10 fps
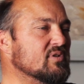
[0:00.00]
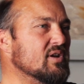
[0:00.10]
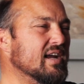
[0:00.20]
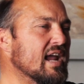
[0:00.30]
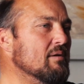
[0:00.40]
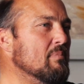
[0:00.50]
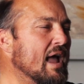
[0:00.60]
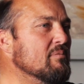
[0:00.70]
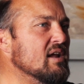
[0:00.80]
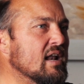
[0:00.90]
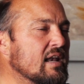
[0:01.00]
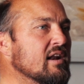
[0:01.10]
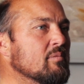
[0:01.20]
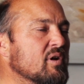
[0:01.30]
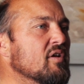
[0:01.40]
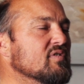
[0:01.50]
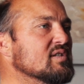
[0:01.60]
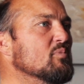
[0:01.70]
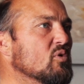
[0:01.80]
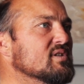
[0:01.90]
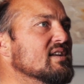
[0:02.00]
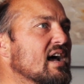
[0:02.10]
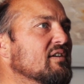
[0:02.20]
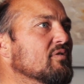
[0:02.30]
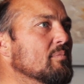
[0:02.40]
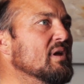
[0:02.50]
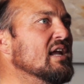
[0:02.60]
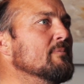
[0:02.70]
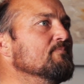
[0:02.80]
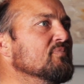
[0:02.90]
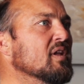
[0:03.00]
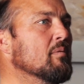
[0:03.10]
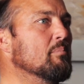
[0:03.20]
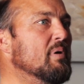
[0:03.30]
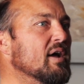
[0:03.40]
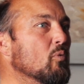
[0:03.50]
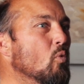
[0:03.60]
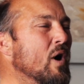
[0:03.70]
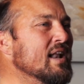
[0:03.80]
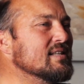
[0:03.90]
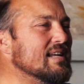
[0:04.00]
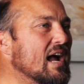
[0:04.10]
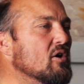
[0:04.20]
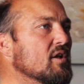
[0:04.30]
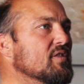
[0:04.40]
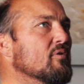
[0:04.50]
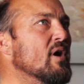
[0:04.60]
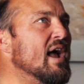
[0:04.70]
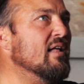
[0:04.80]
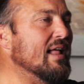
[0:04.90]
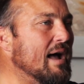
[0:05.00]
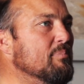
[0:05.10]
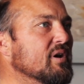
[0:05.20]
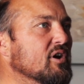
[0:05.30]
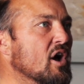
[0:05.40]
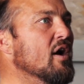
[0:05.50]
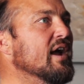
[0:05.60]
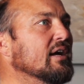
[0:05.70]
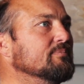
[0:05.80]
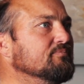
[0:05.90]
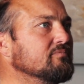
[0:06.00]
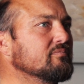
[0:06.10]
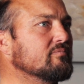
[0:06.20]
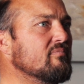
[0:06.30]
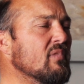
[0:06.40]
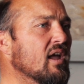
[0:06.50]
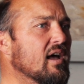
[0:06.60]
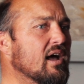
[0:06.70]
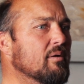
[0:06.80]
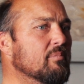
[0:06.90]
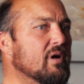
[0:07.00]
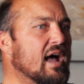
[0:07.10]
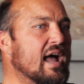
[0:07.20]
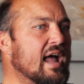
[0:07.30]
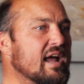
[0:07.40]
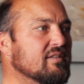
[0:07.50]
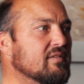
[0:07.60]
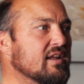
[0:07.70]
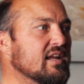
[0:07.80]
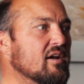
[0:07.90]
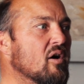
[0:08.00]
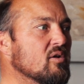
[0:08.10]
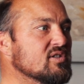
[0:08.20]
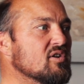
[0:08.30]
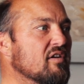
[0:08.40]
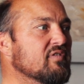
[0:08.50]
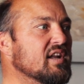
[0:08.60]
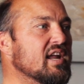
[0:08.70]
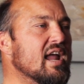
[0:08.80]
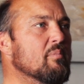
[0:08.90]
So again, maybe a little bit on the small side for me. But once I got the rail up and going, I had the old Scarfini